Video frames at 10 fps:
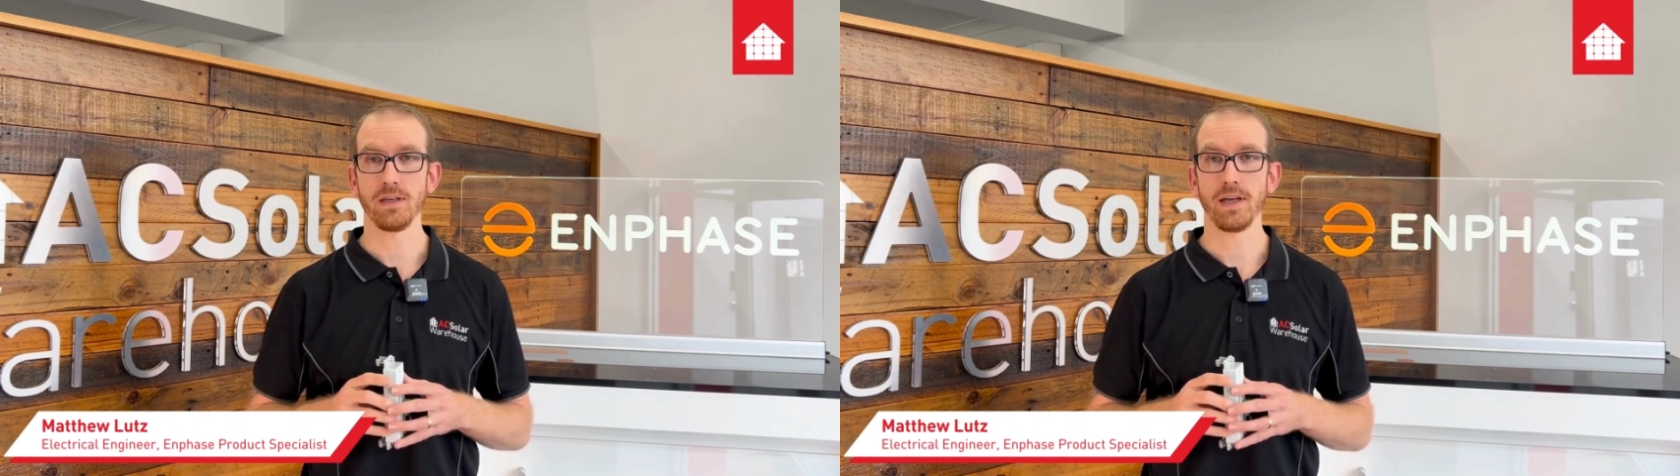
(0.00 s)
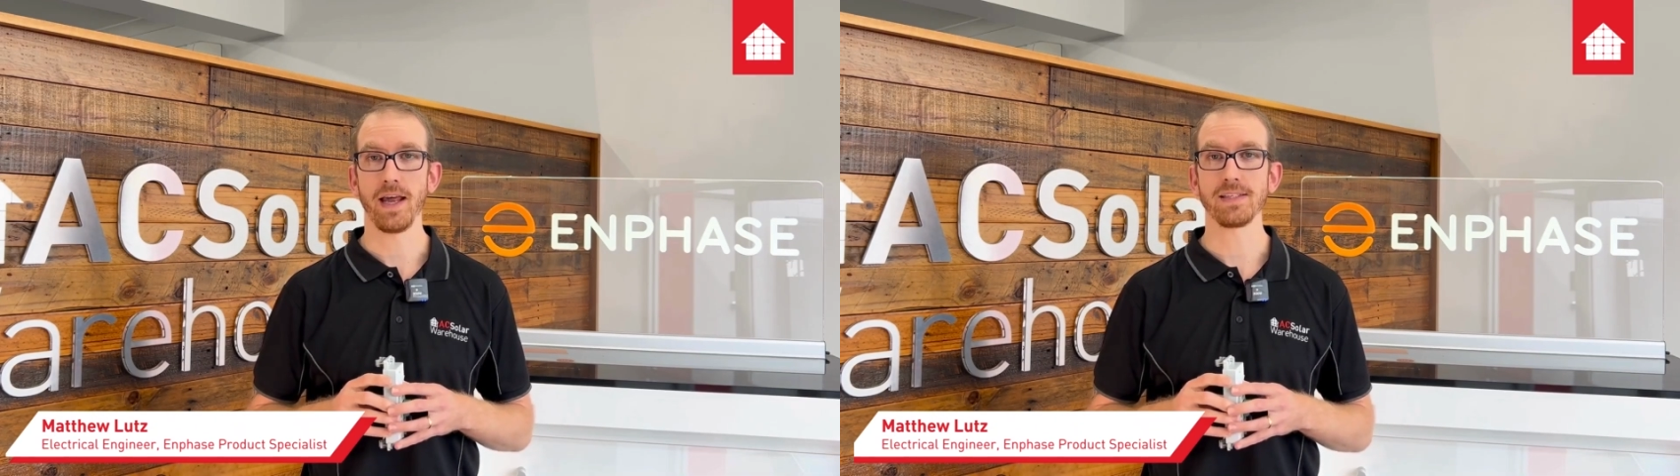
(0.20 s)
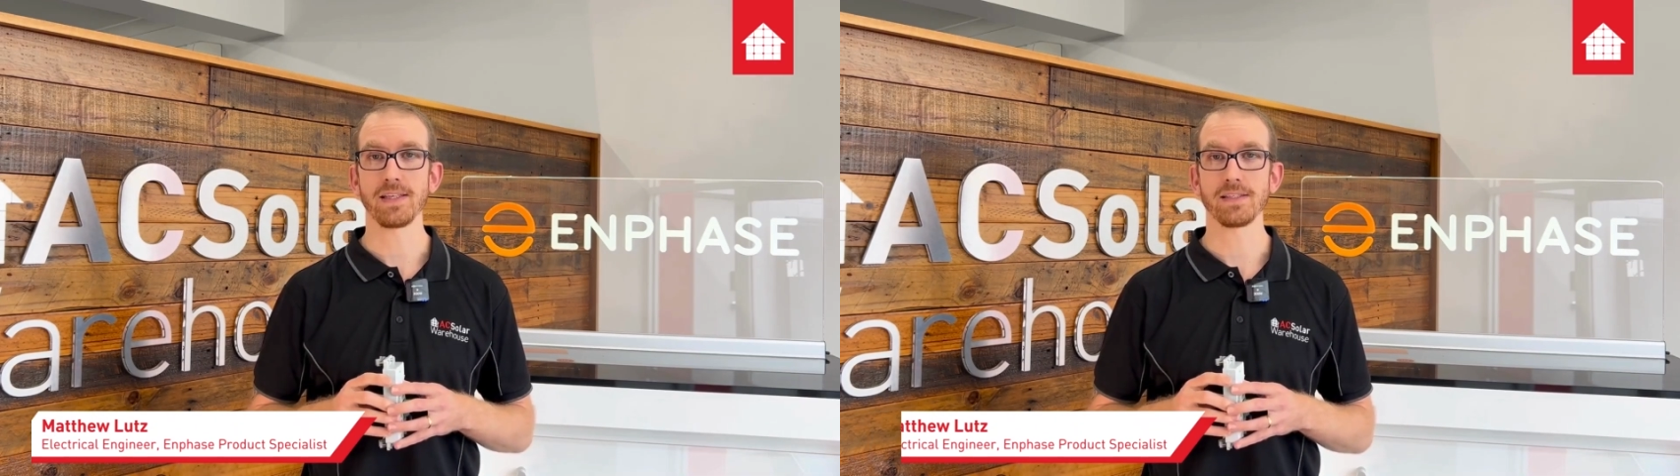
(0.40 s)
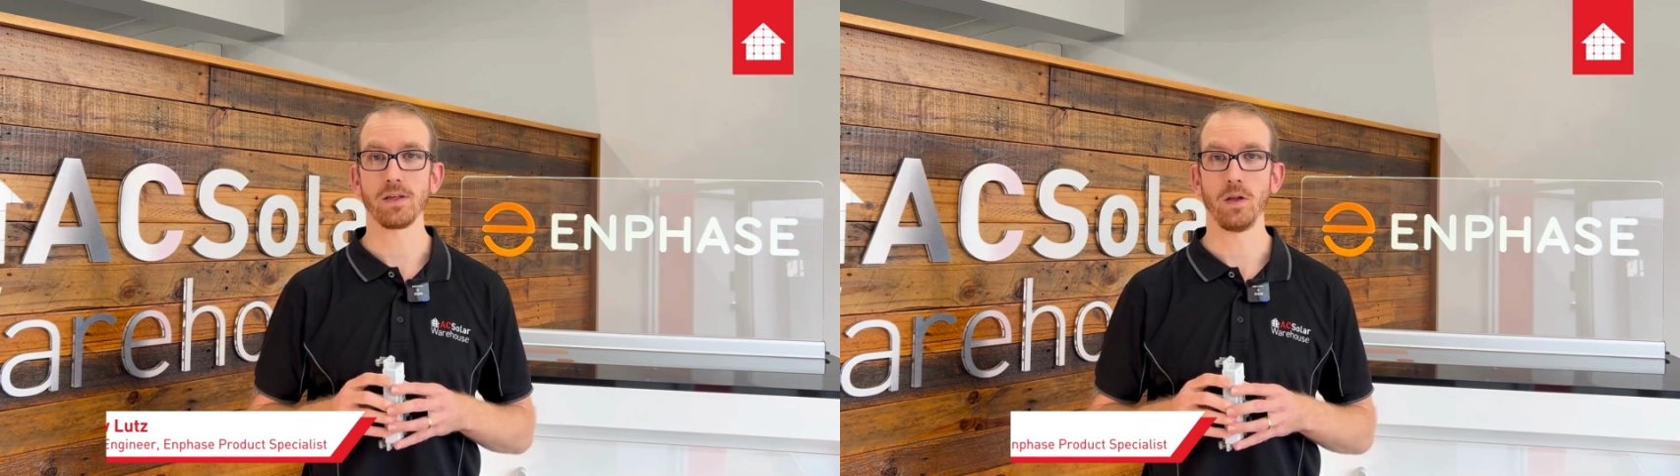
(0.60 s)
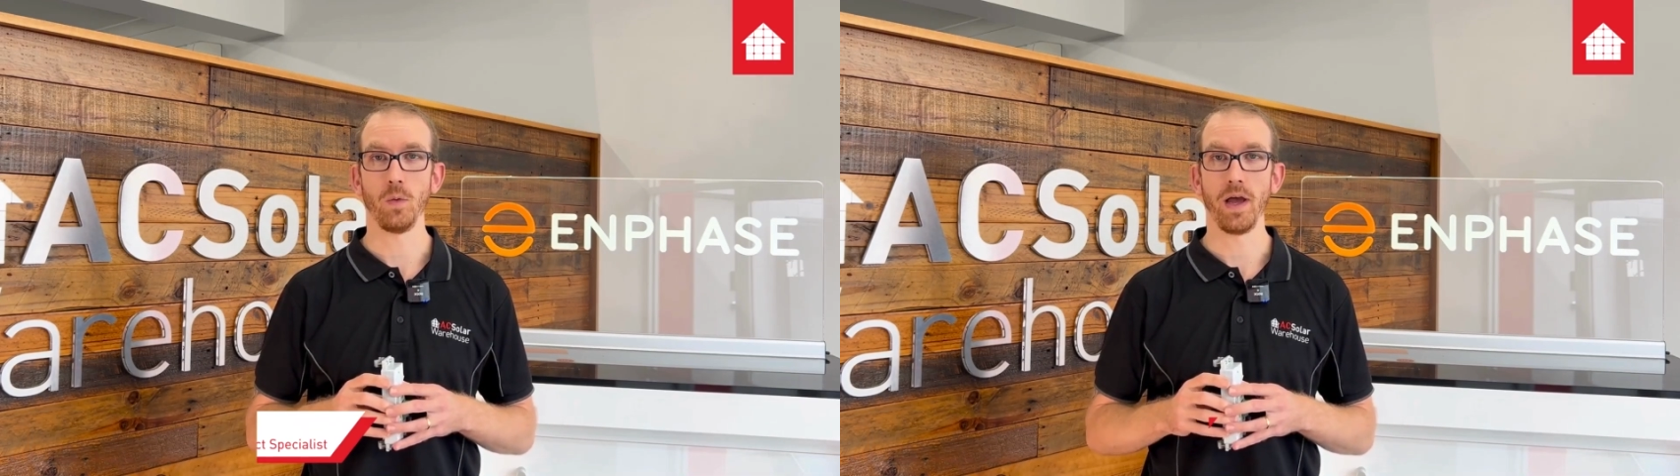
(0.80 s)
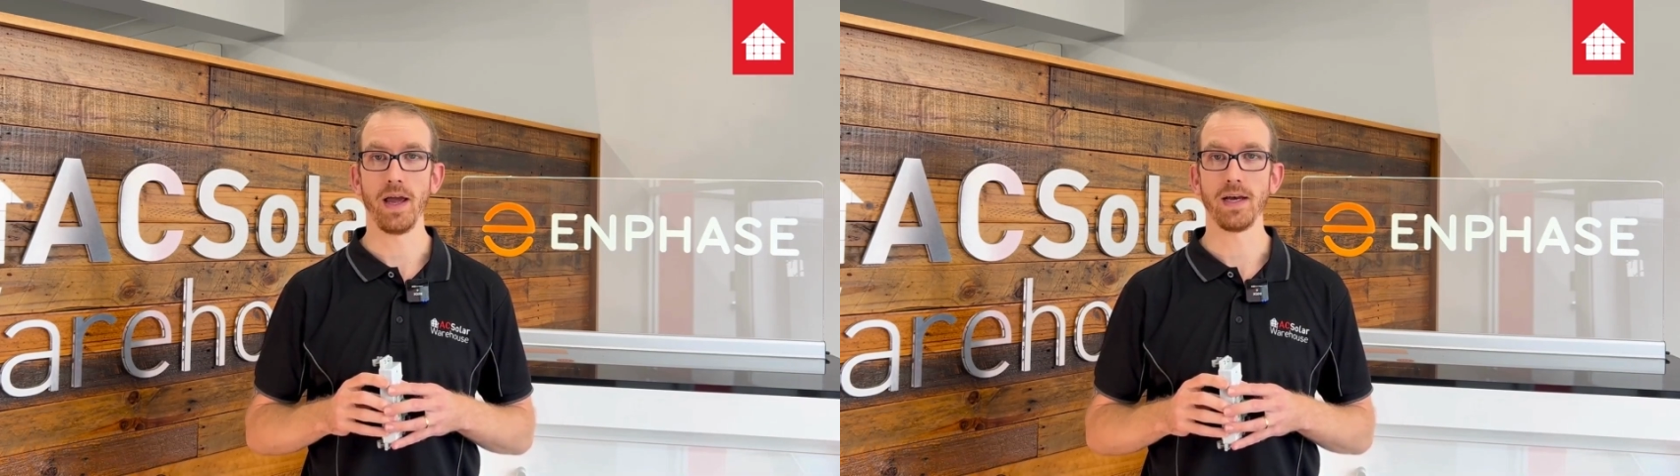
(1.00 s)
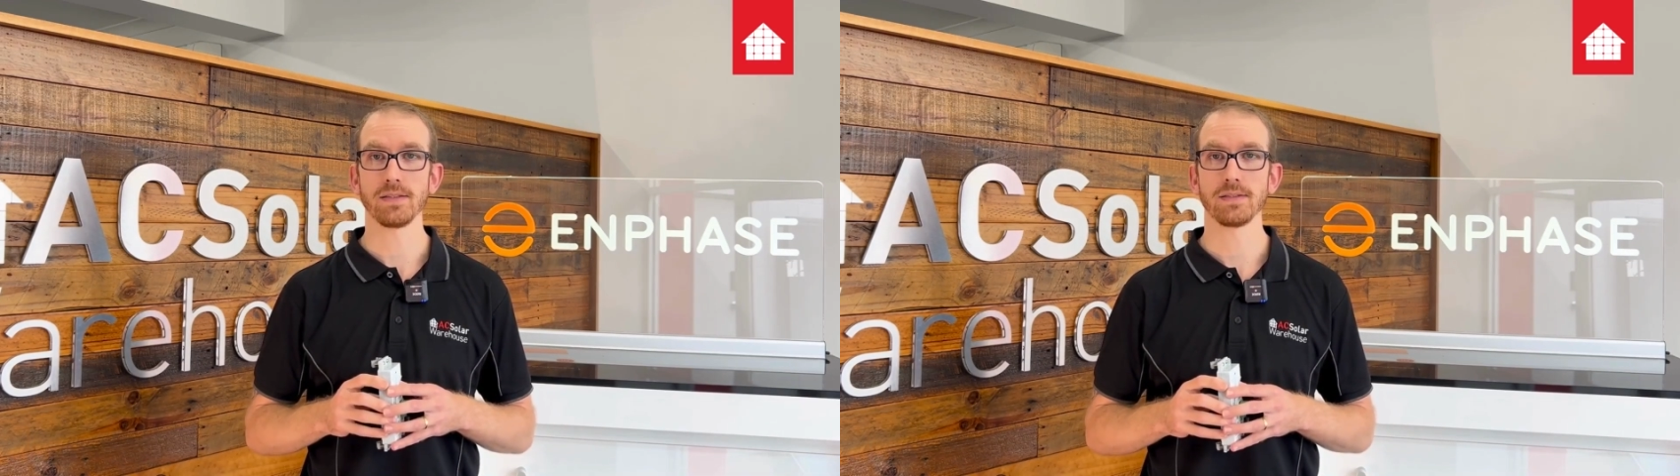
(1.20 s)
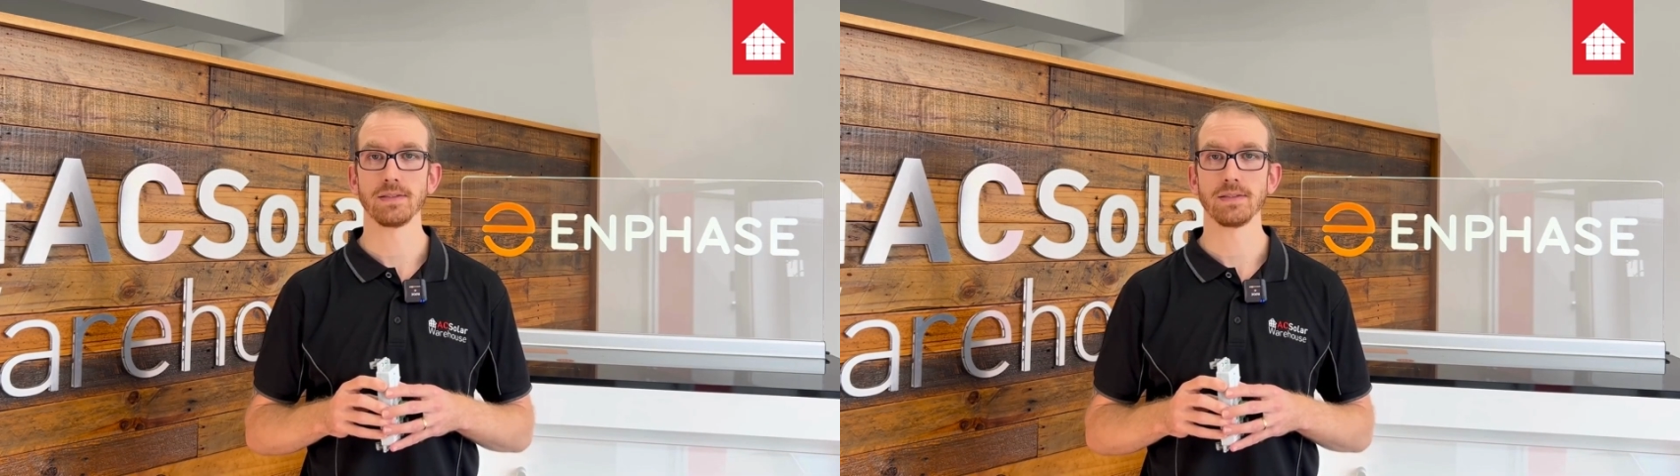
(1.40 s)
at AC Solar Warehouse.